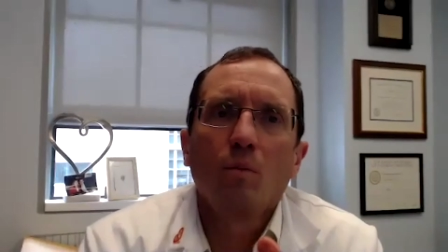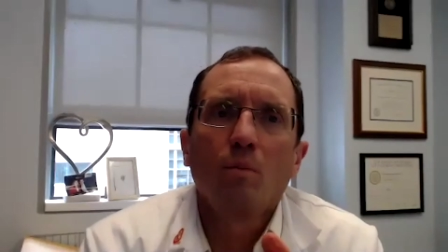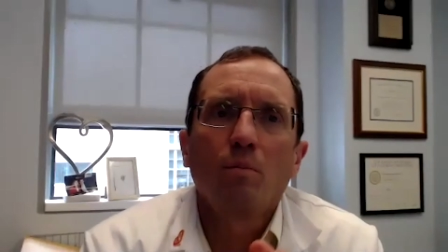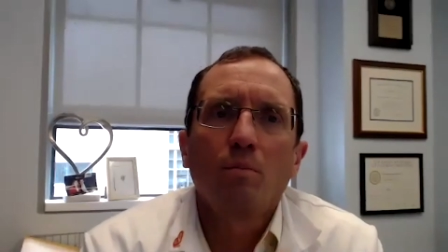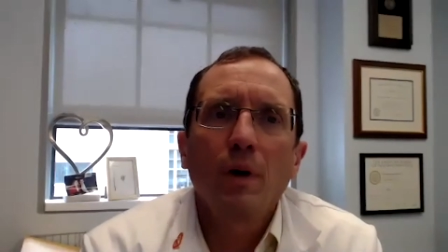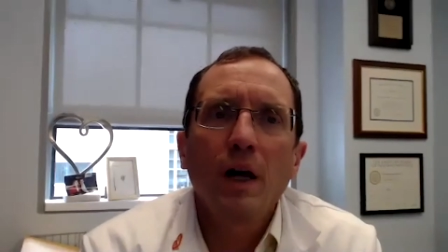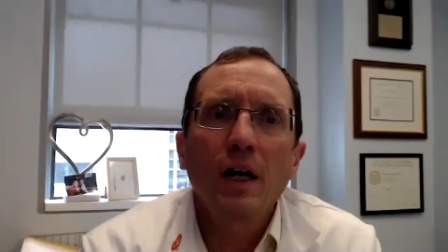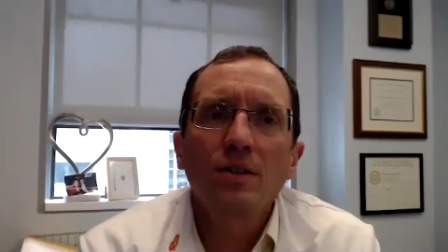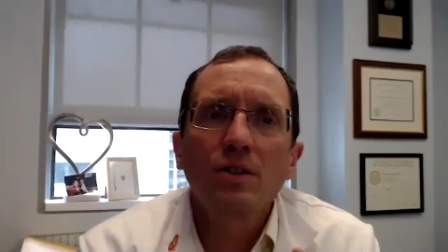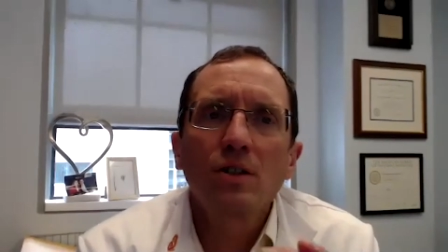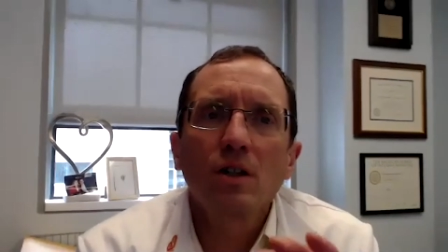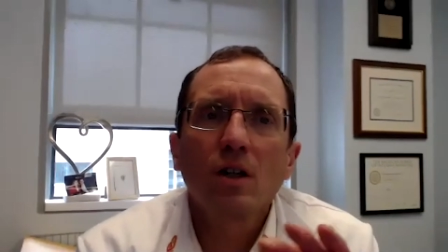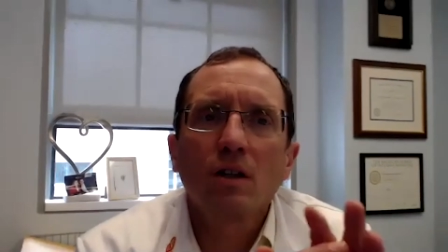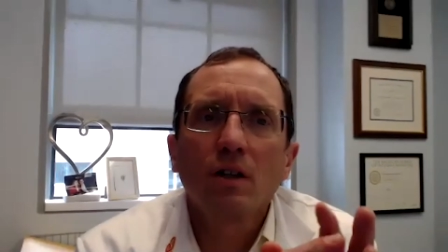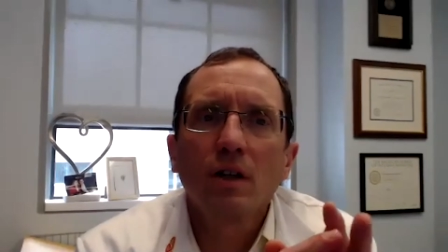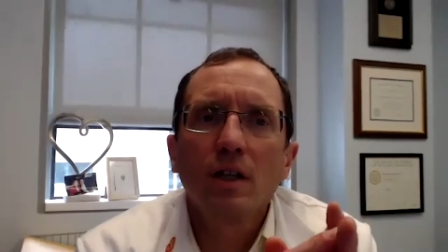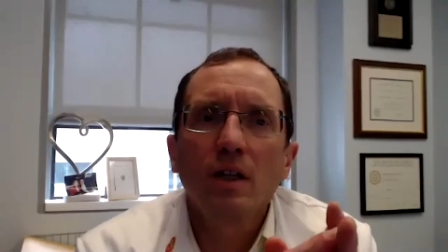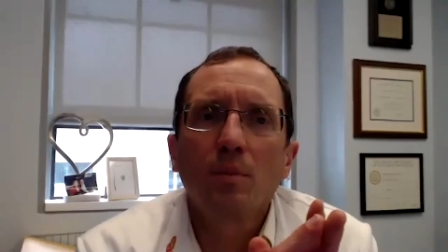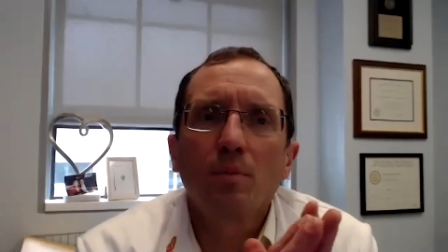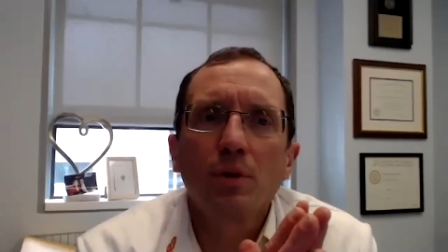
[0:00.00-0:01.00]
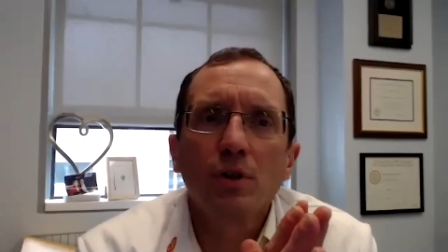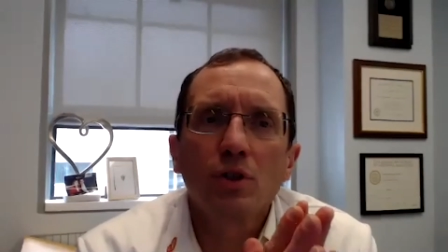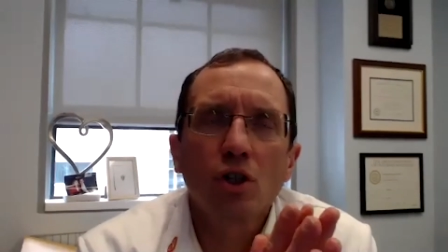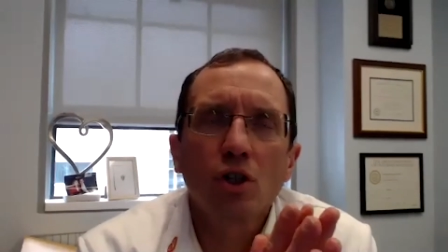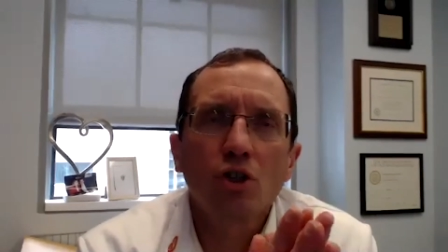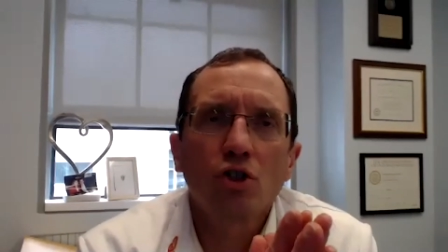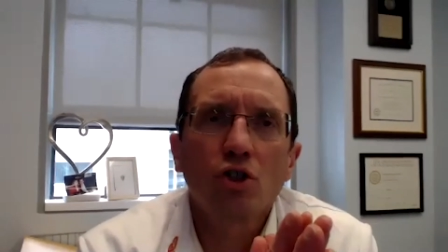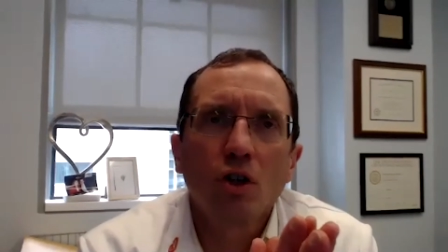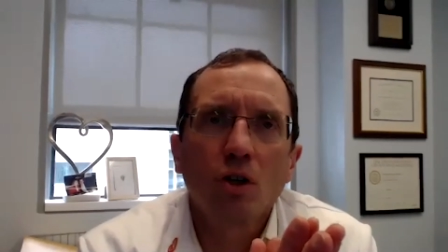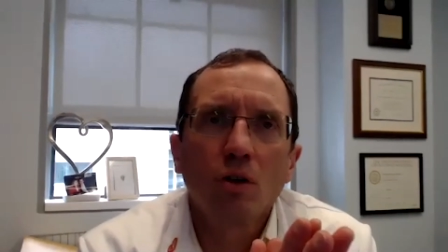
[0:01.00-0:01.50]
basically, the
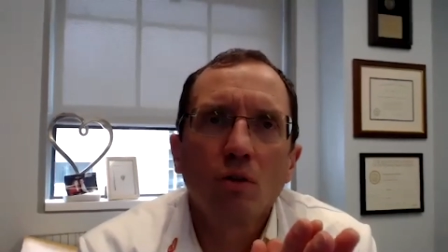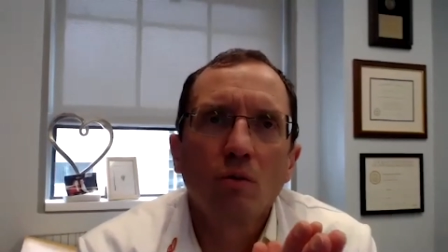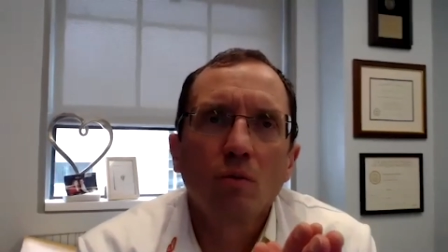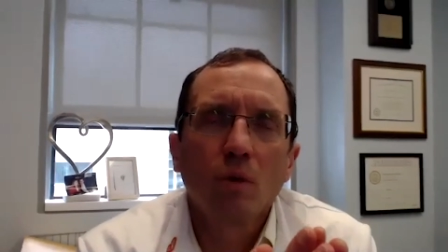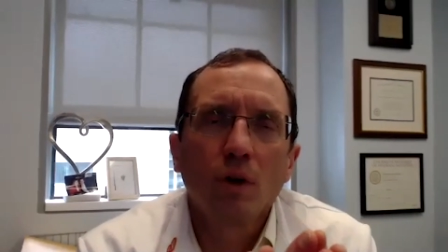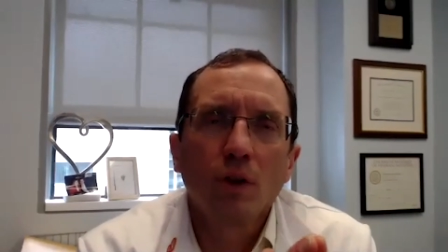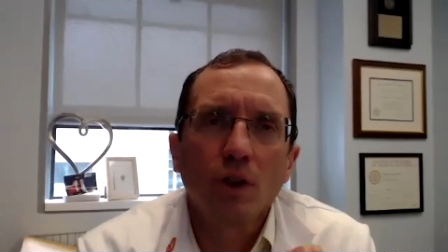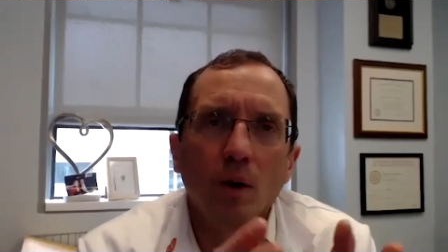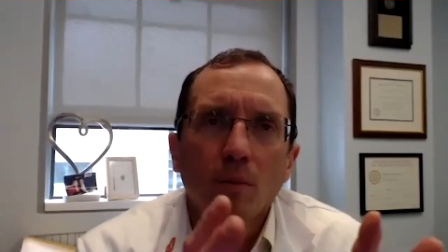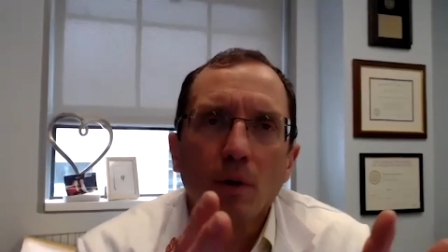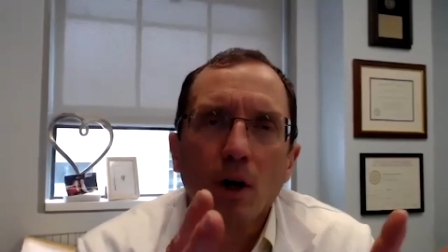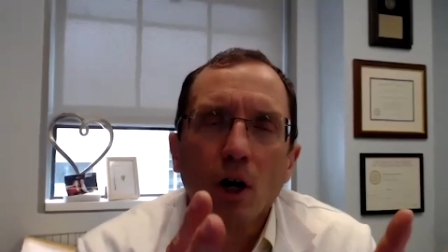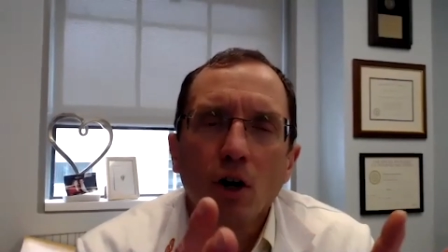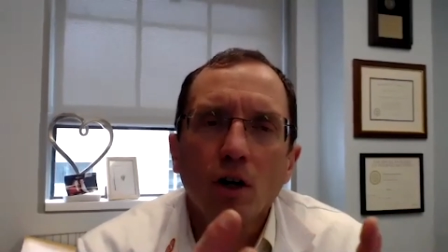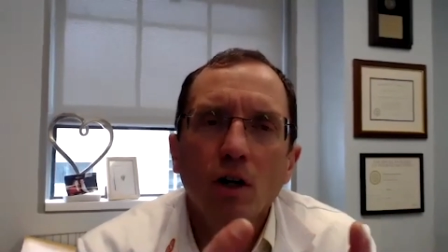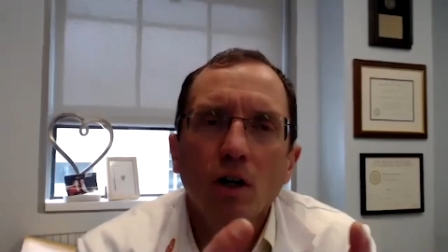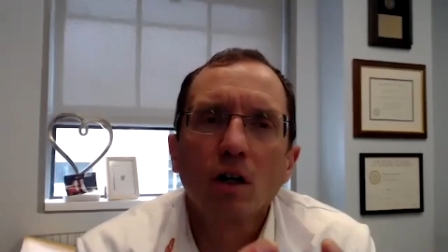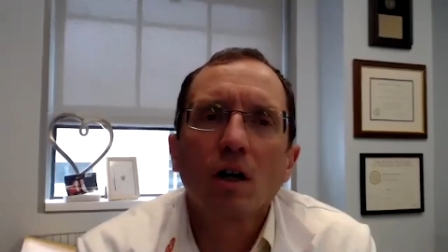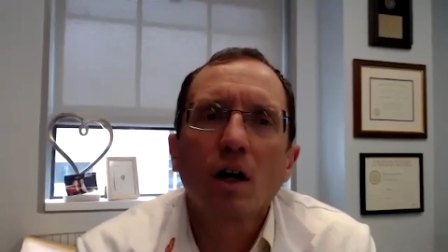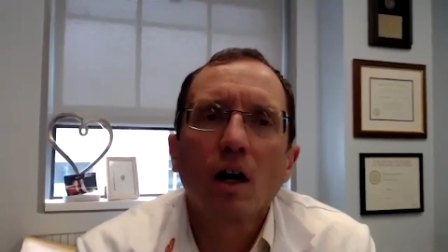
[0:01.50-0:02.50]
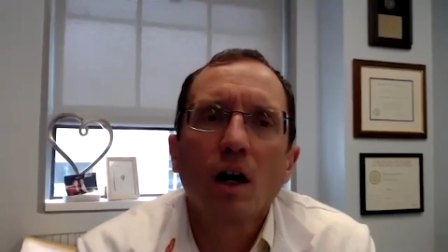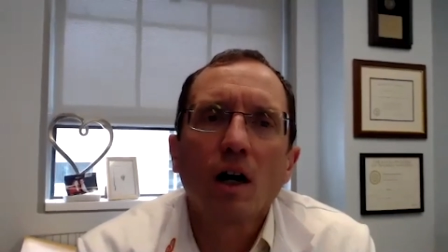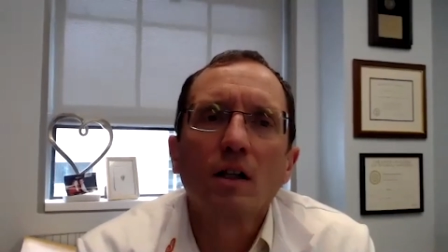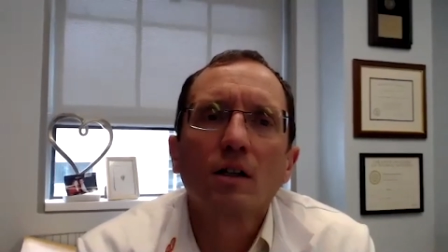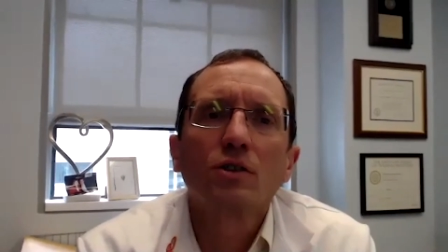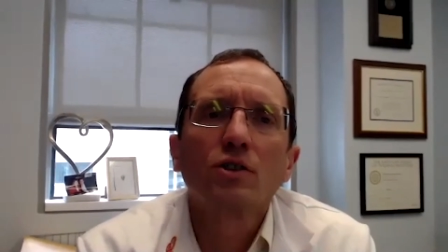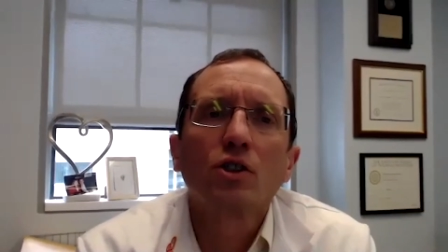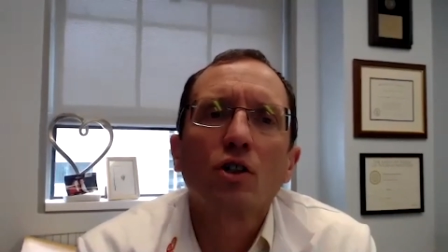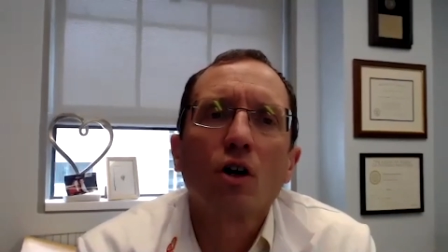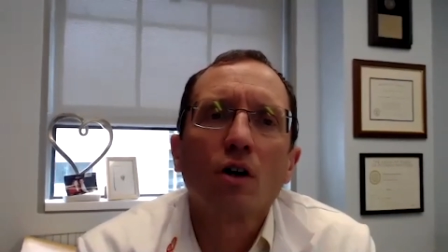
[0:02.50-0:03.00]
position with the American
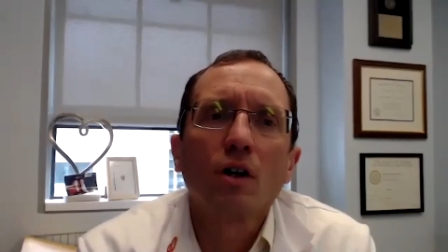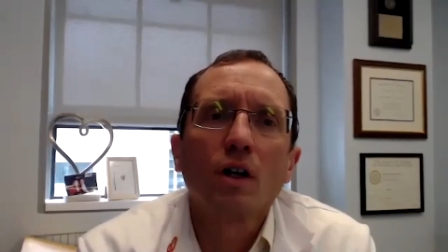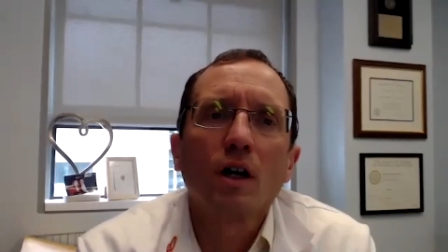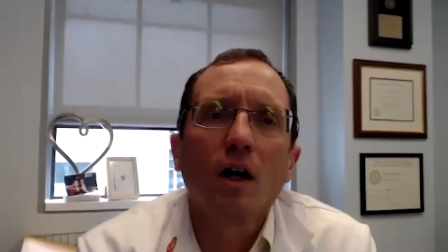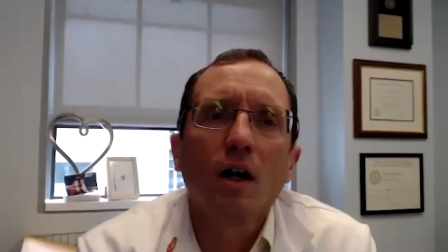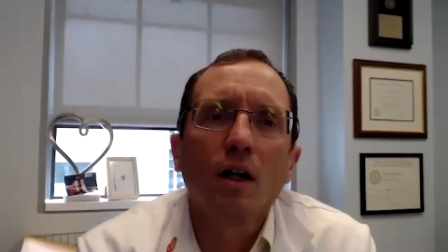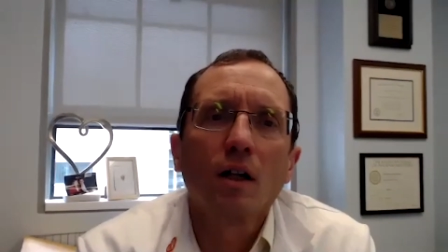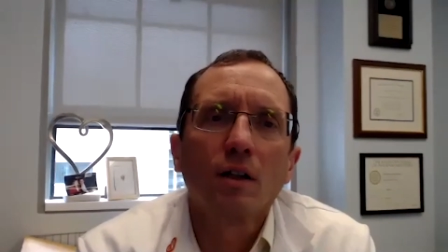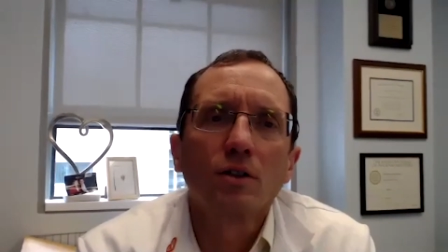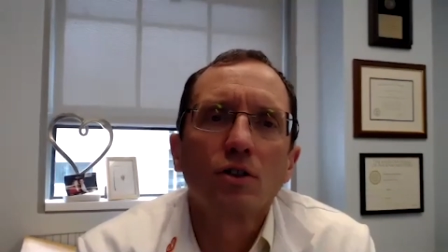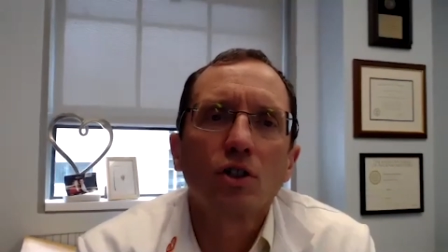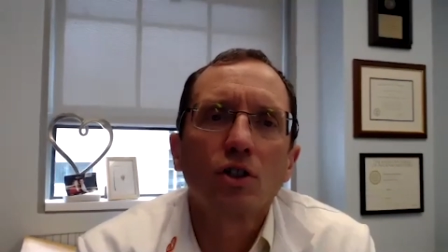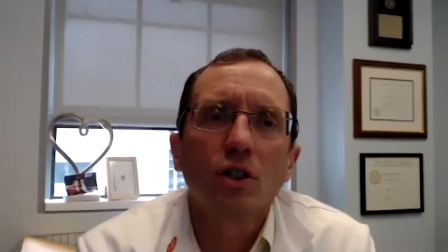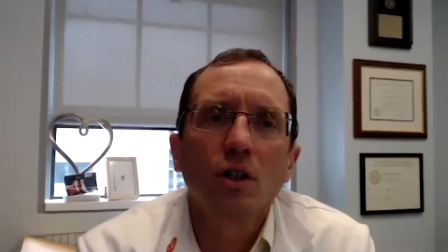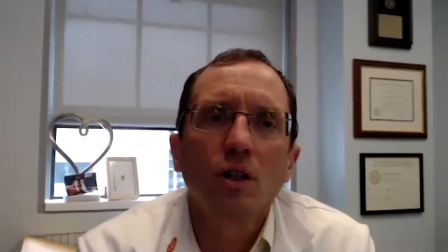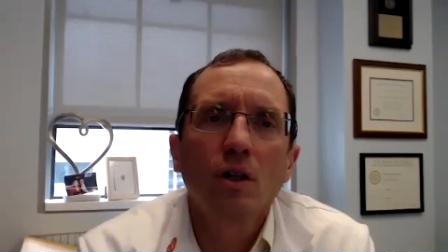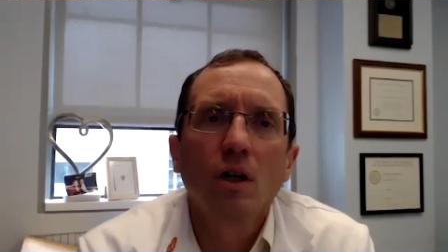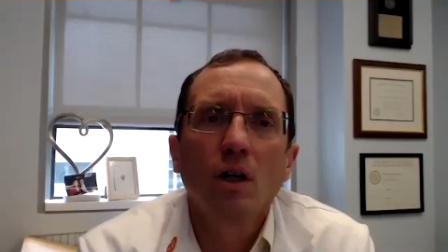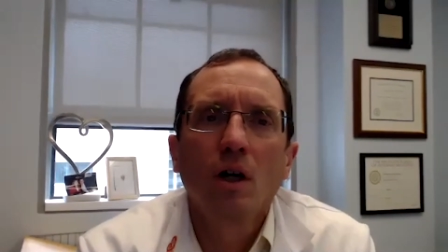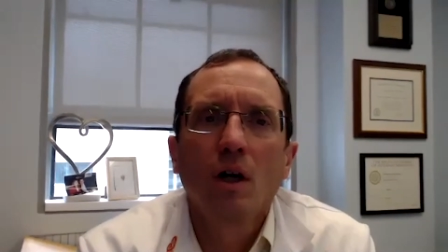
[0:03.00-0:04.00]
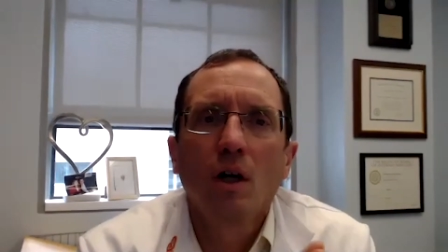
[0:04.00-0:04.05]
College of Cardiology,